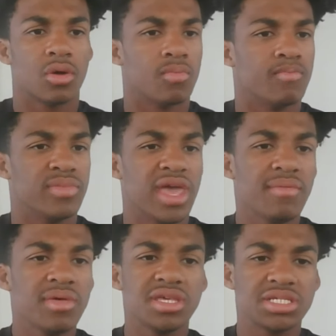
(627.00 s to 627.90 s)

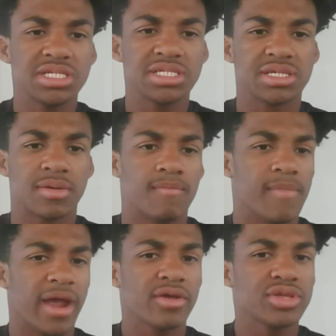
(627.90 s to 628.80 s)
Maybe this is
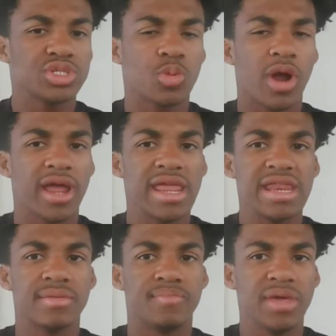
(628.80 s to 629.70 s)
Maryland's where I need
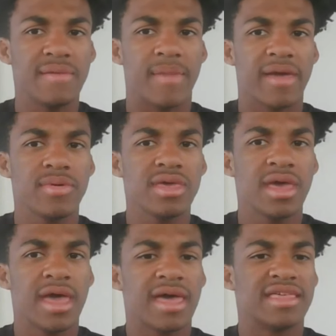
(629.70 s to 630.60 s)
to be. Maybe
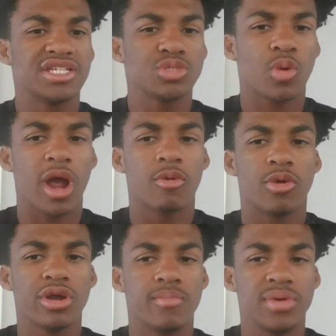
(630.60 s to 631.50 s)
this is where I
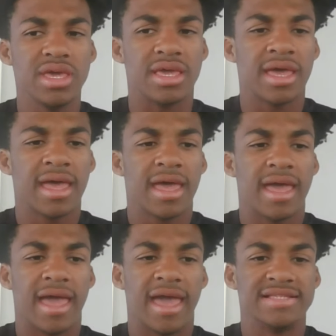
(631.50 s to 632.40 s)
want to be.
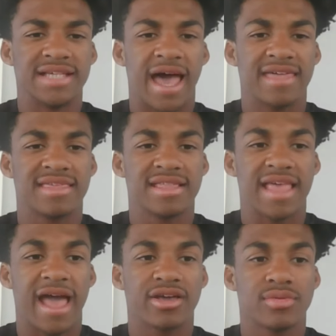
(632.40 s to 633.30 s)
And I think
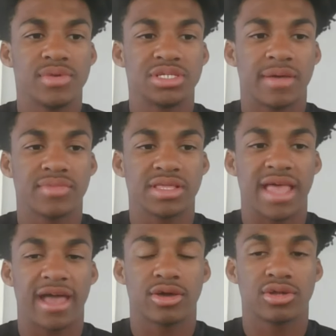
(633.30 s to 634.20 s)
that could be something
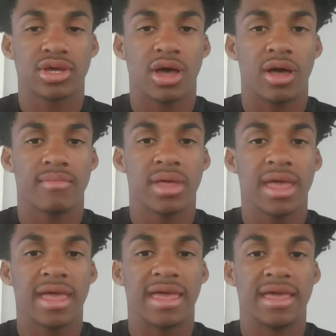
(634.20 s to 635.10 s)
that could come
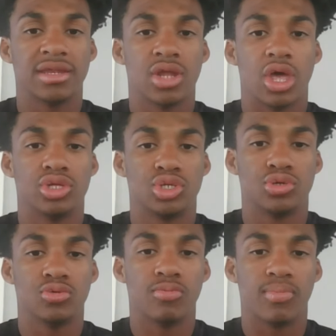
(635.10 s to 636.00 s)

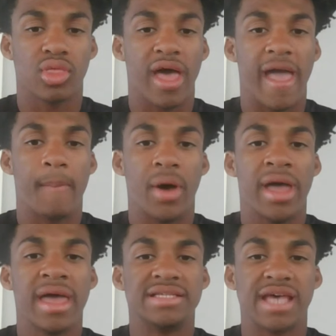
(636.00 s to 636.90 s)
into play.
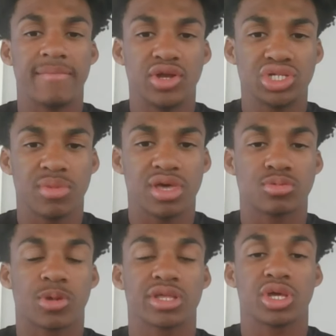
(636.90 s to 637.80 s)
But Zymear Smith
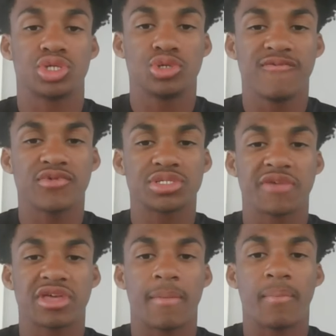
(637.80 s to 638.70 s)
ranked on
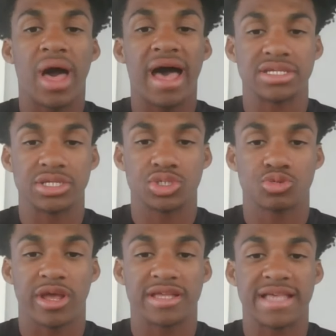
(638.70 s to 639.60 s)
247 composites,
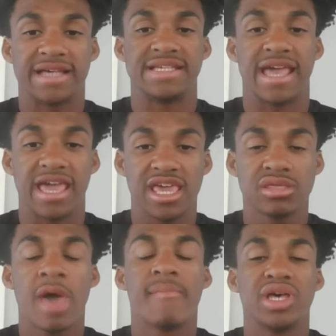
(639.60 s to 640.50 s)
ranked as the 8th
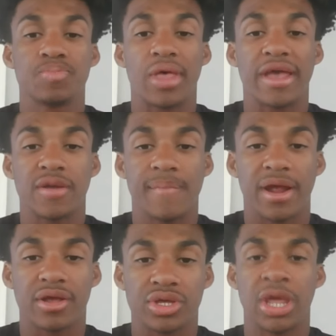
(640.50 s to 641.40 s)
best player in
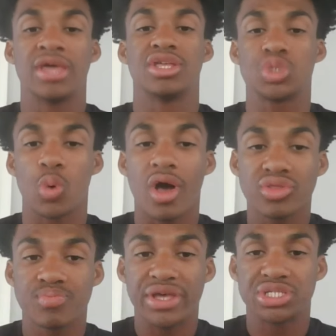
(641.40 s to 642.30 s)
Maryland, the
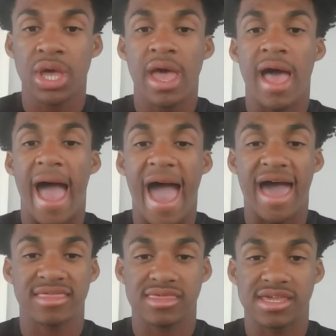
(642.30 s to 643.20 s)
12th best
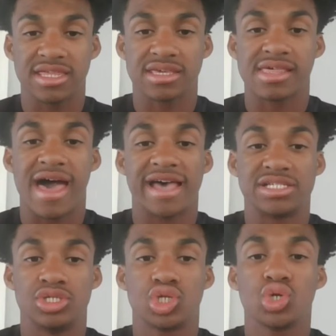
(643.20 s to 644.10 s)
athlete in the class,
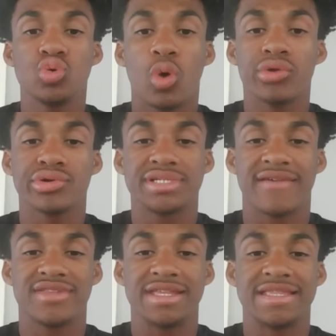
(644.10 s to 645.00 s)
and
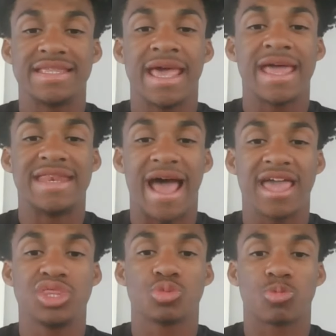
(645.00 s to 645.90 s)

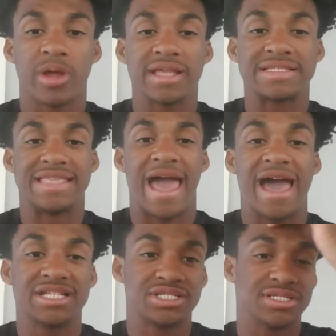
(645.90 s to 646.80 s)
279th ranked
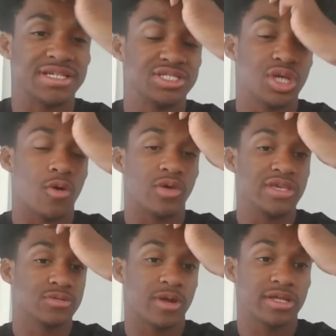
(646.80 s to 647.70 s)
nationally. So
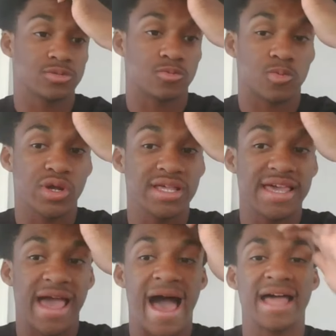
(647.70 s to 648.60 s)
he's ranked really
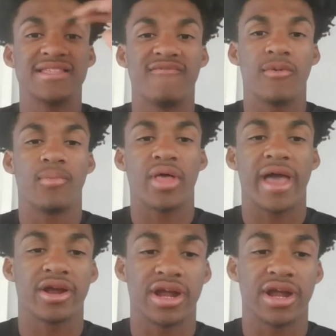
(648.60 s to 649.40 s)
high level player.